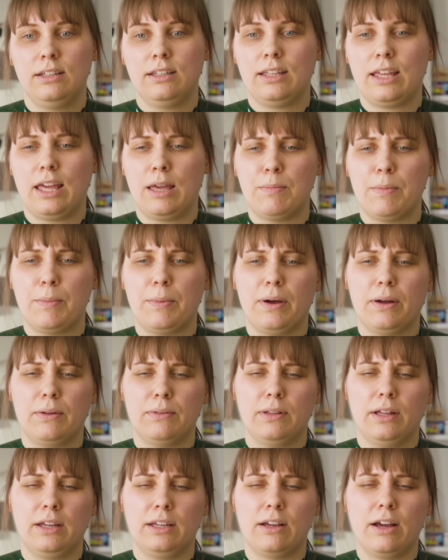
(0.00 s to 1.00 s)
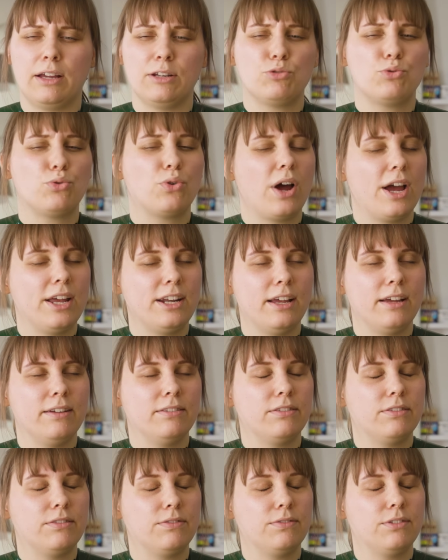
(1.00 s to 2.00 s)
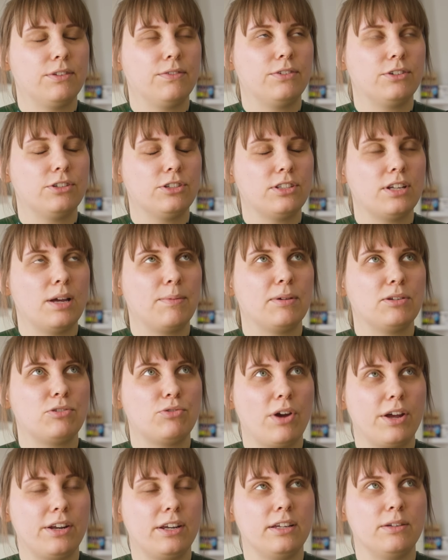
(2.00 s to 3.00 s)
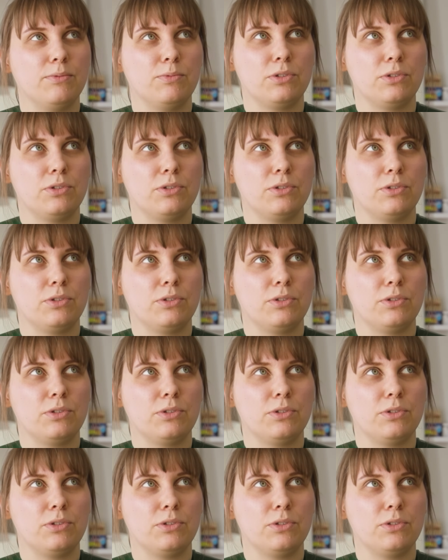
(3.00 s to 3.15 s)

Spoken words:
came about, like, I tried it, the first time I tried it,